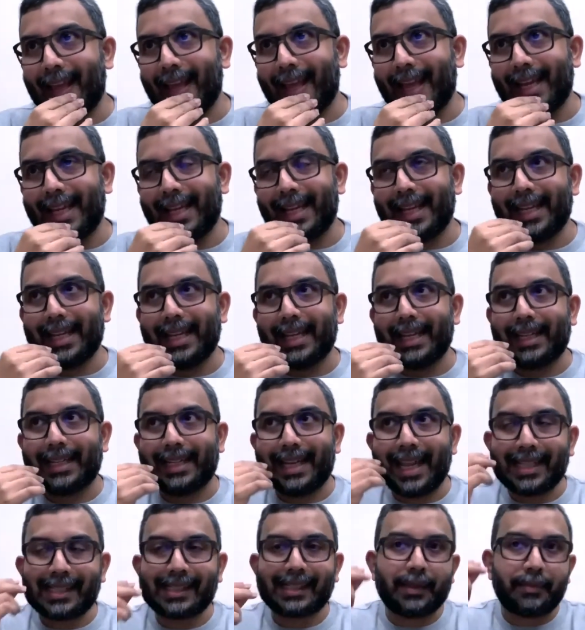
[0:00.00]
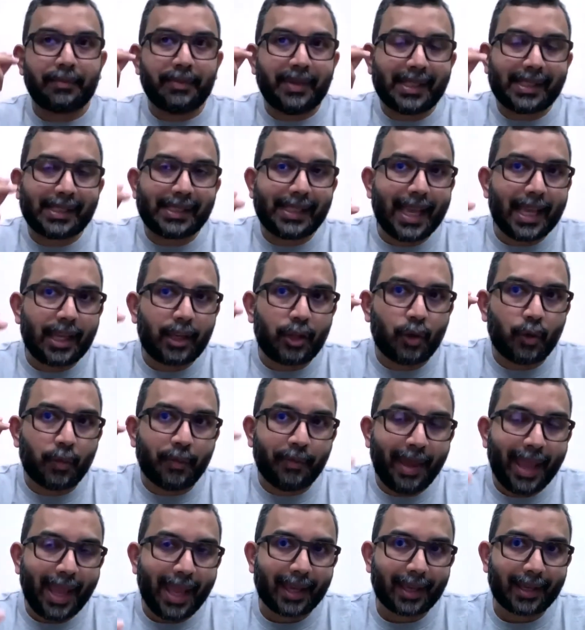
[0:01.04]
And that's the mistake you
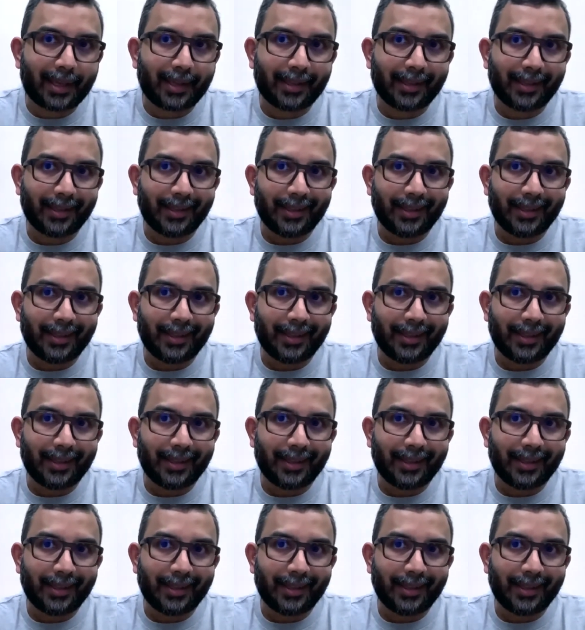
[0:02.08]
make.